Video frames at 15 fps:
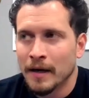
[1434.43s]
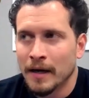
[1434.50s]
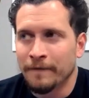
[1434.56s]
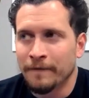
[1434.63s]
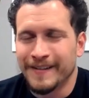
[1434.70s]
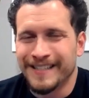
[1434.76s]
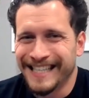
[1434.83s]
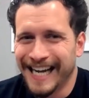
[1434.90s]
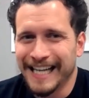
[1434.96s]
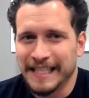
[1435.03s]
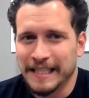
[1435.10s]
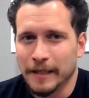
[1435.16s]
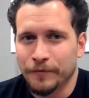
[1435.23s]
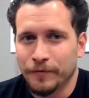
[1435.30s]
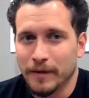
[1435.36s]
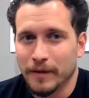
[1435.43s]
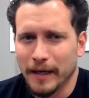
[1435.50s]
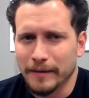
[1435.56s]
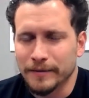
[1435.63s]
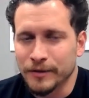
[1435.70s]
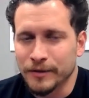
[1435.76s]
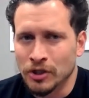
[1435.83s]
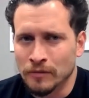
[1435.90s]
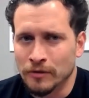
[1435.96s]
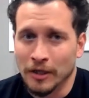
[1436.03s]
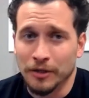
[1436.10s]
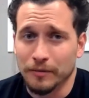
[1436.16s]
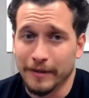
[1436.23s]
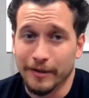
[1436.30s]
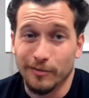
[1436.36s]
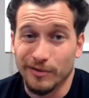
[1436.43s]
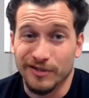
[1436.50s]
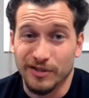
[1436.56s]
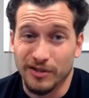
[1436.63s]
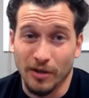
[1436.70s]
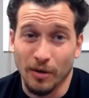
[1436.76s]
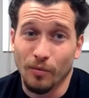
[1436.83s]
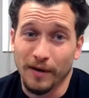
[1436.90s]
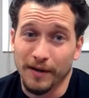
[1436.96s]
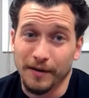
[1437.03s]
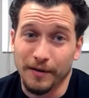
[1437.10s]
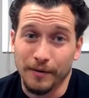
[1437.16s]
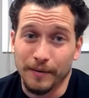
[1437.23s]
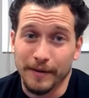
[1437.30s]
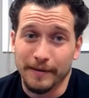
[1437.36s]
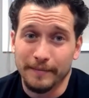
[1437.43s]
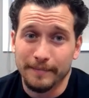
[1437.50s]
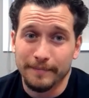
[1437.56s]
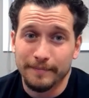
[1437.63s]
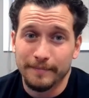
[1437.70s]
If it's not different, I genuinely almost don't want to do it.